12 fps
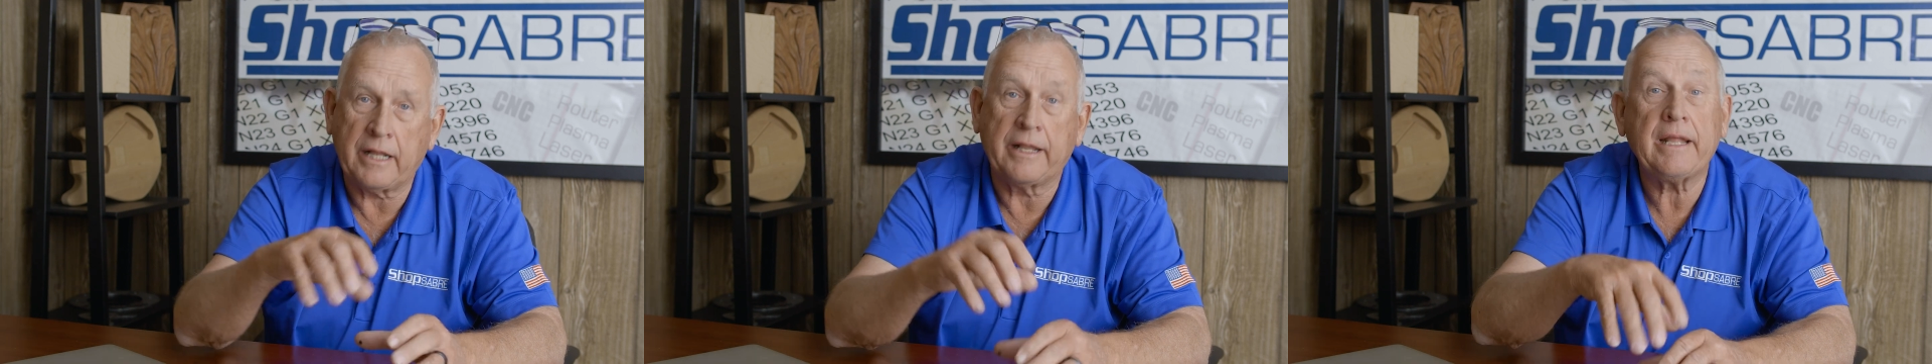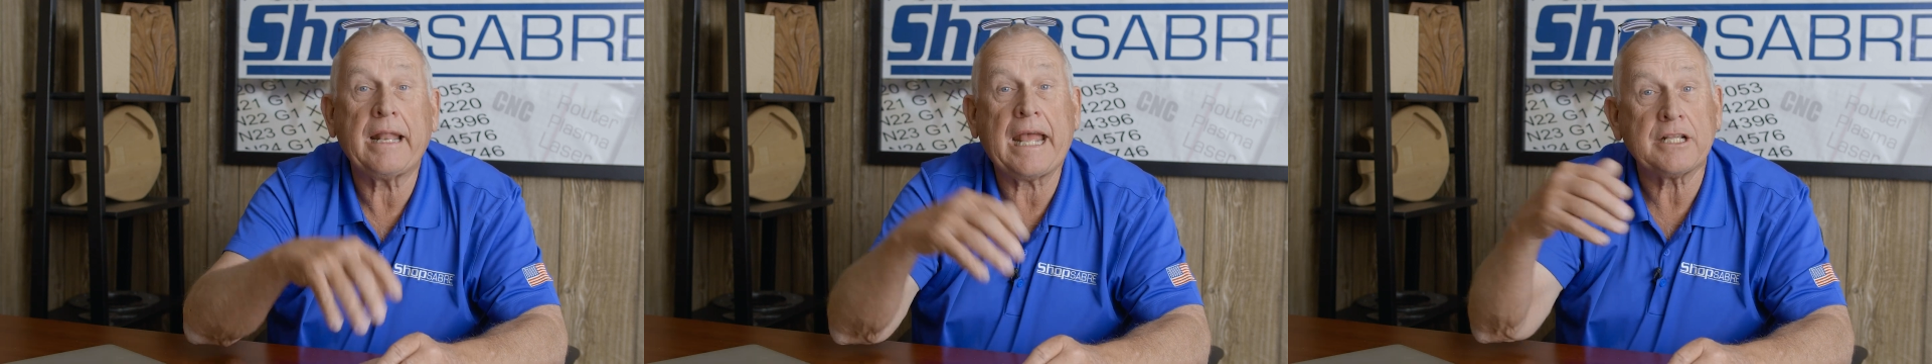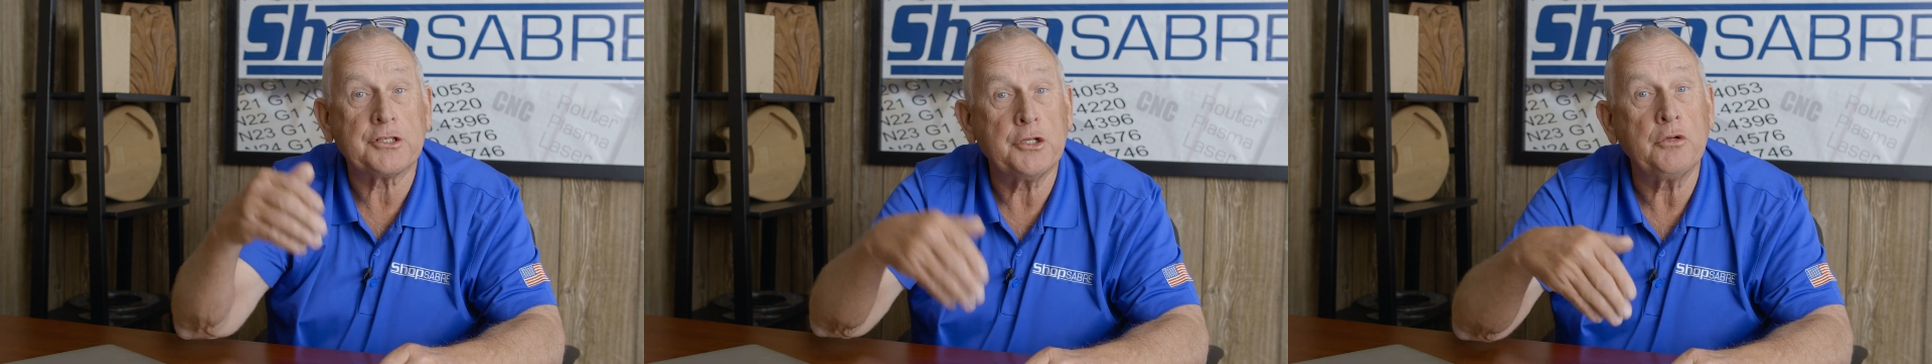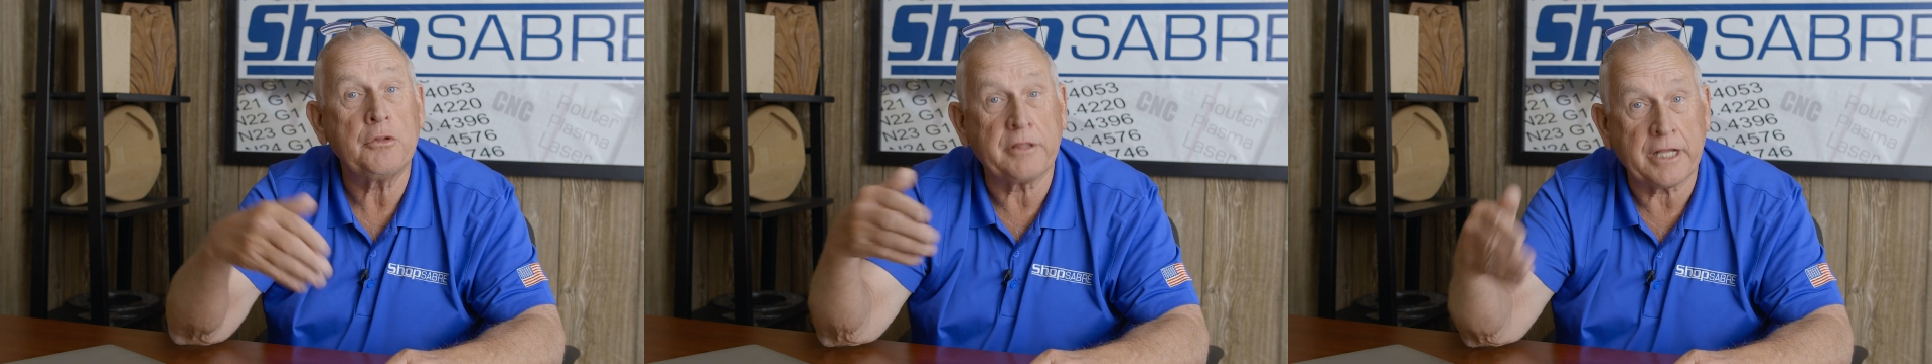And then as
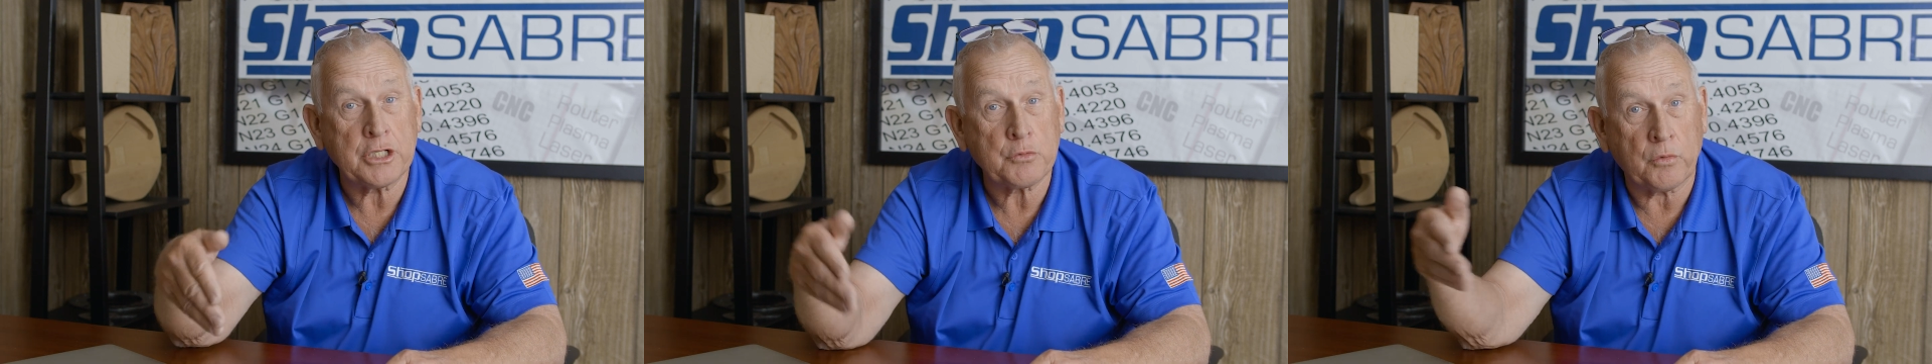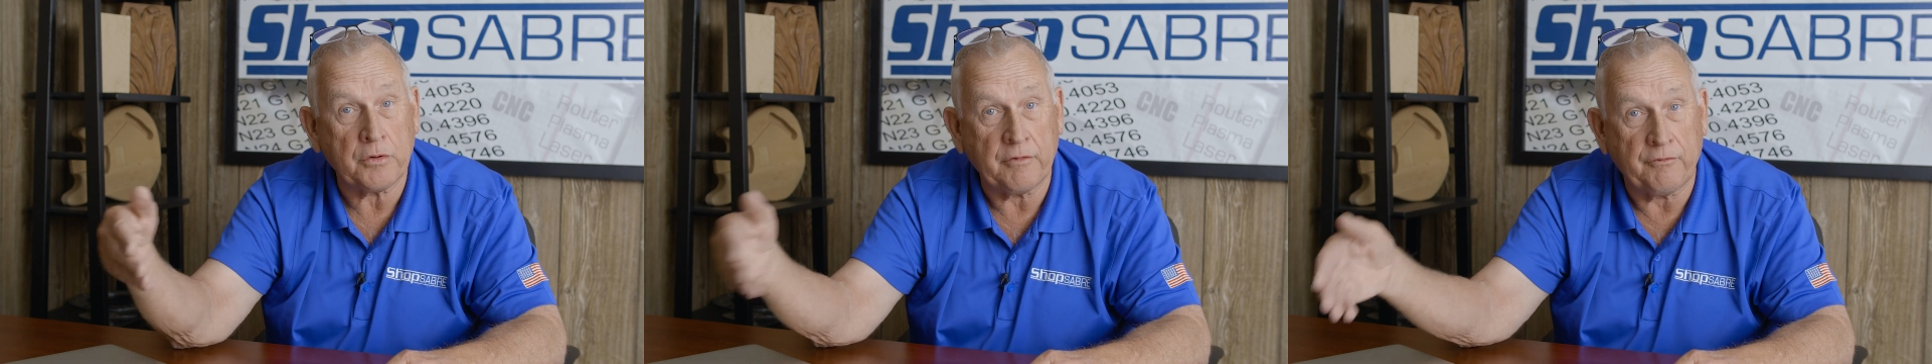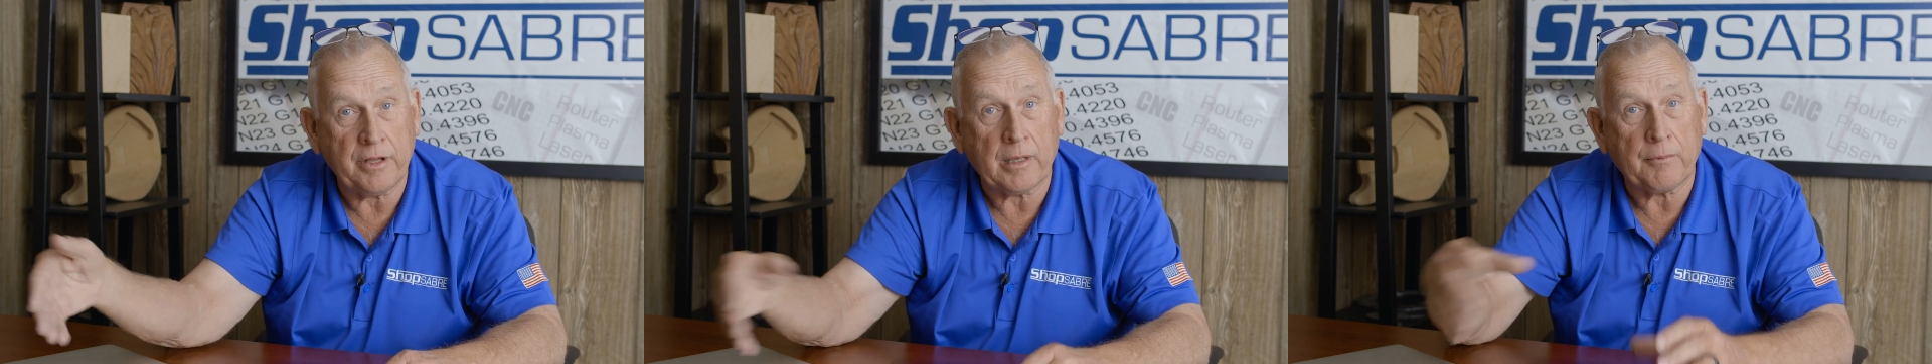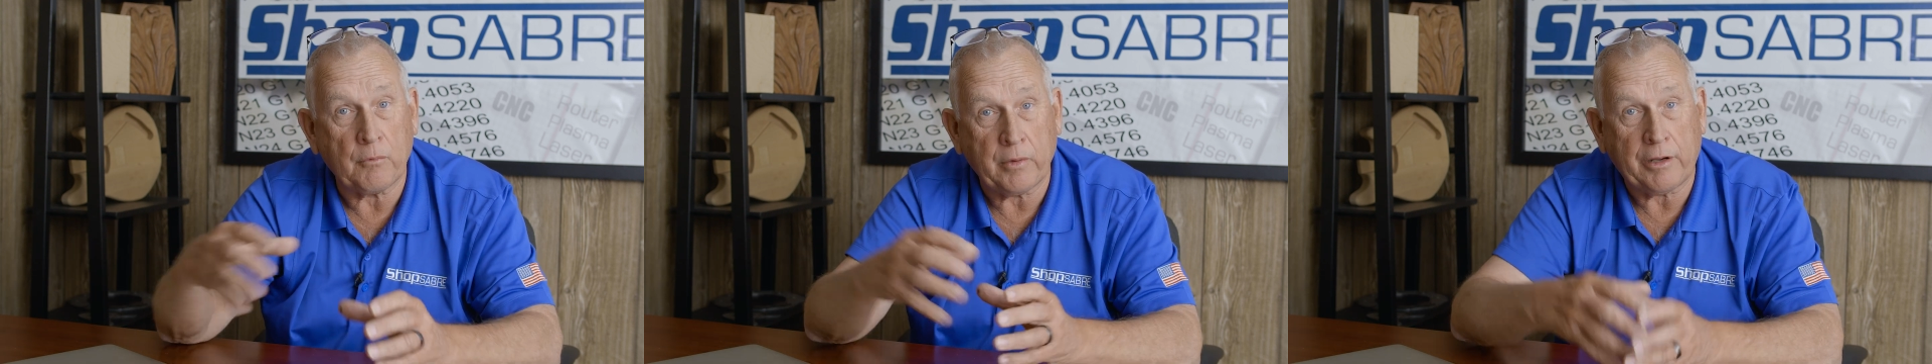new things were
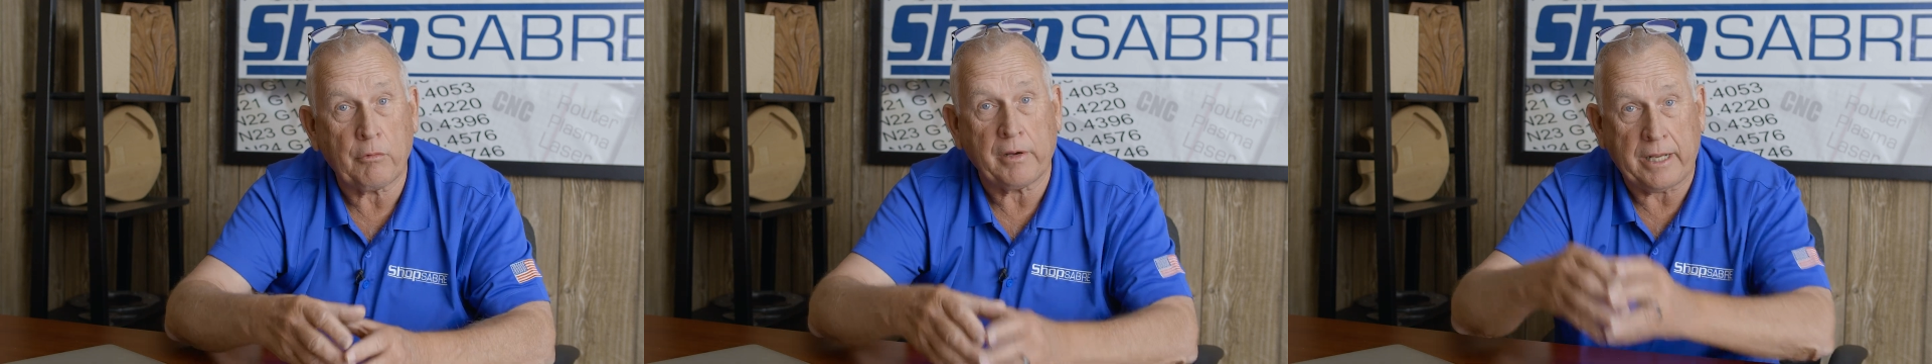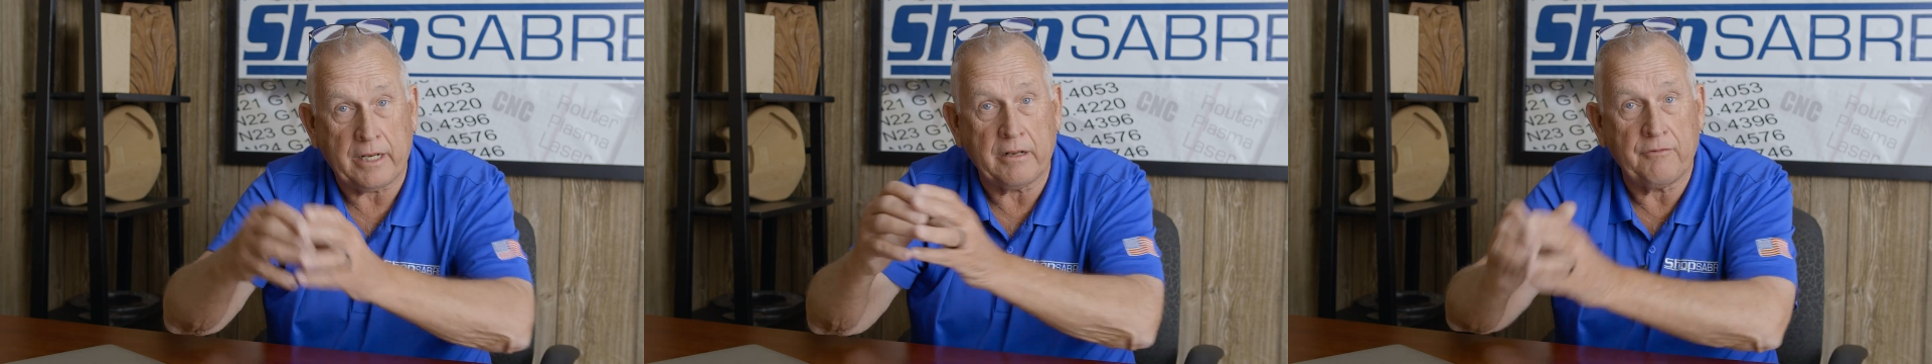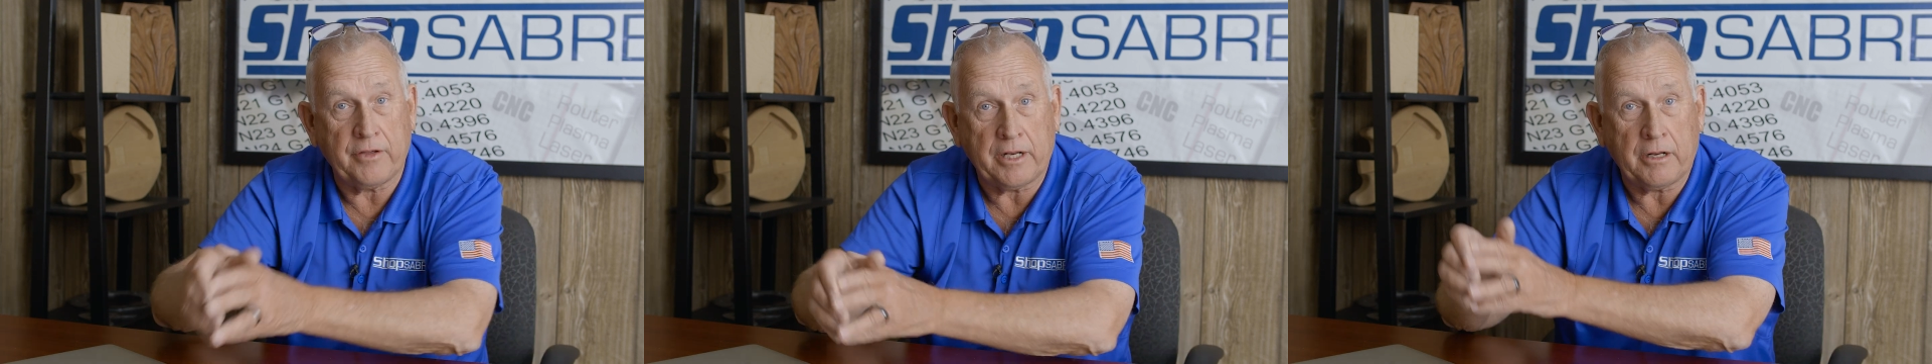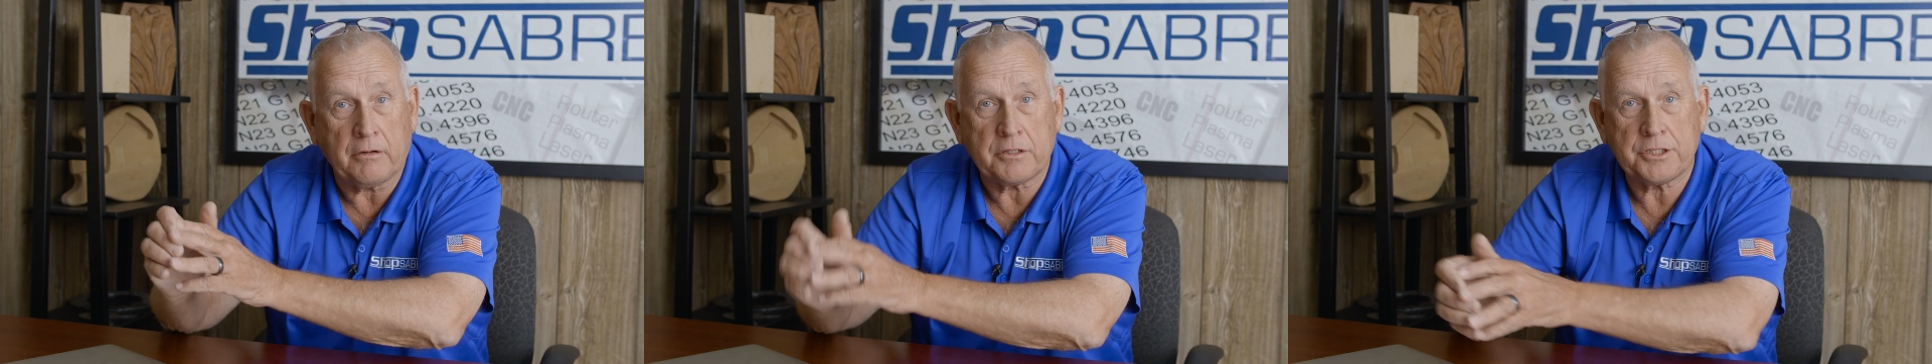developed, we created a
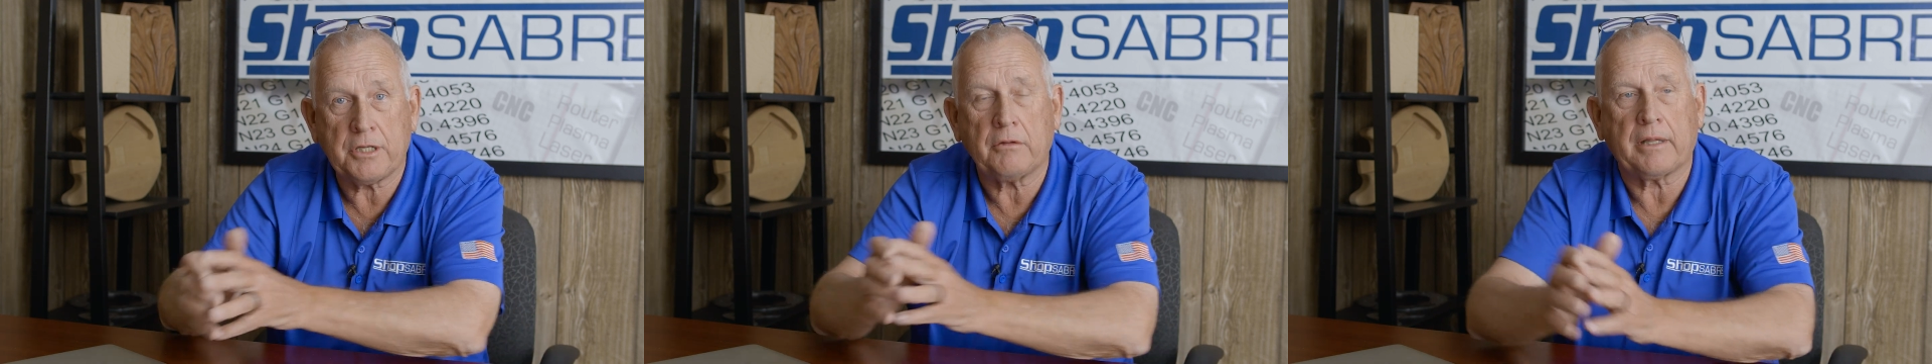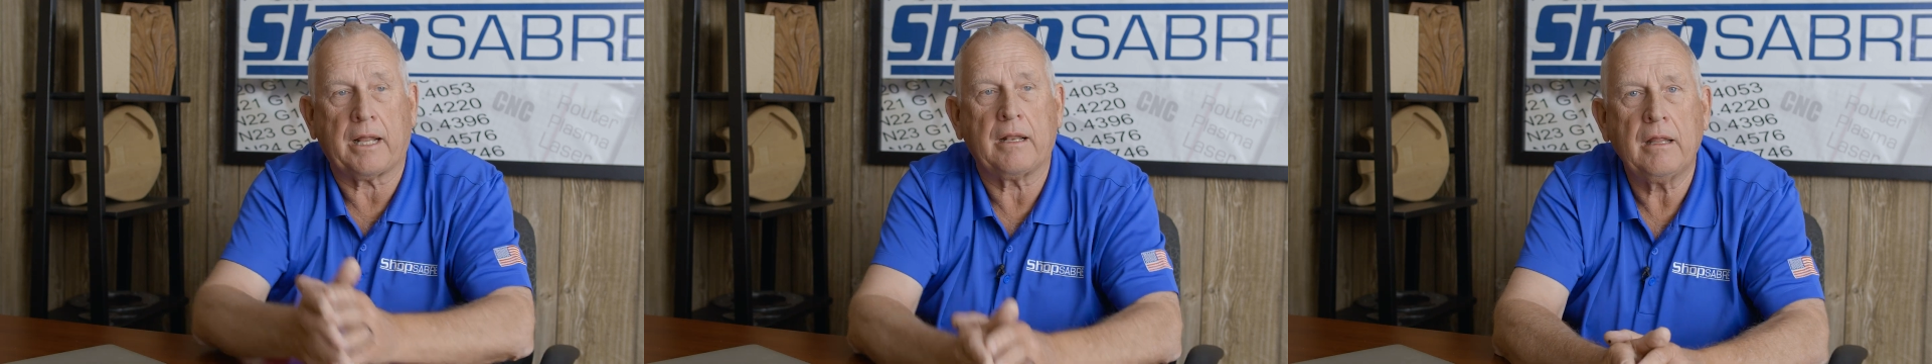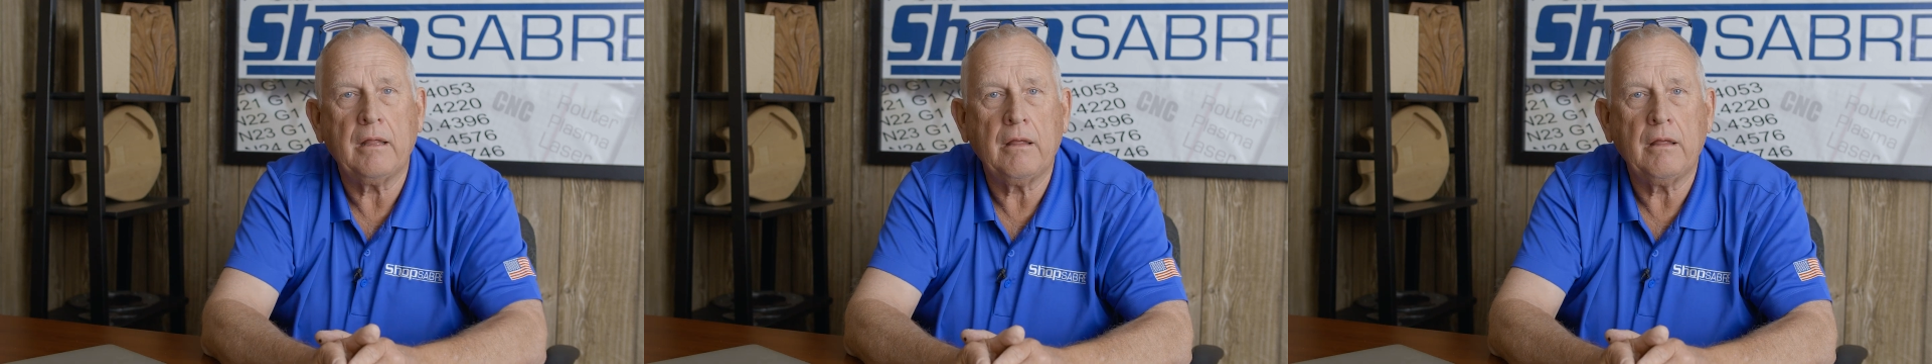video to show that.